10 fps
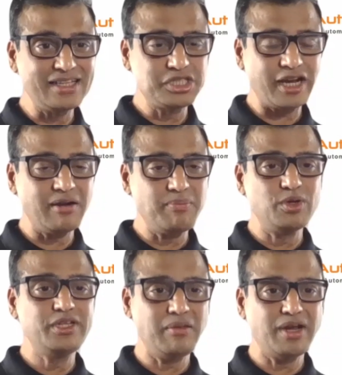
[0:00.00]
the check and
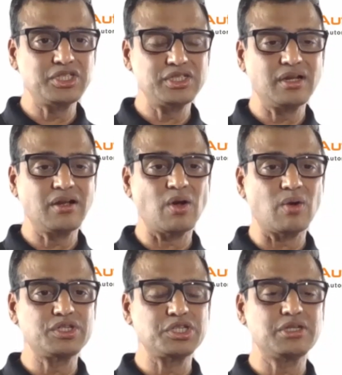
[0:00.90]
put the image in the
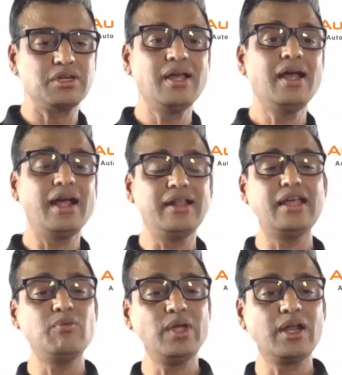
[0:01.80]
conversation, and
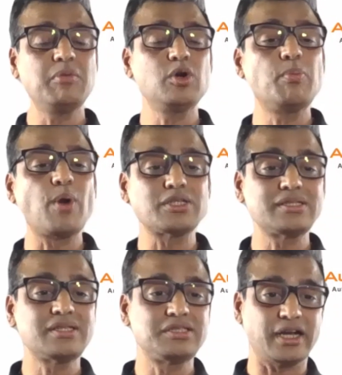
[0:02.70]
then we are able to
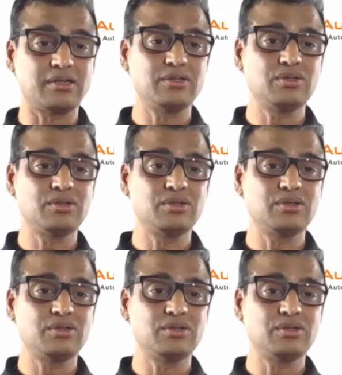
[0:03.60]
process the check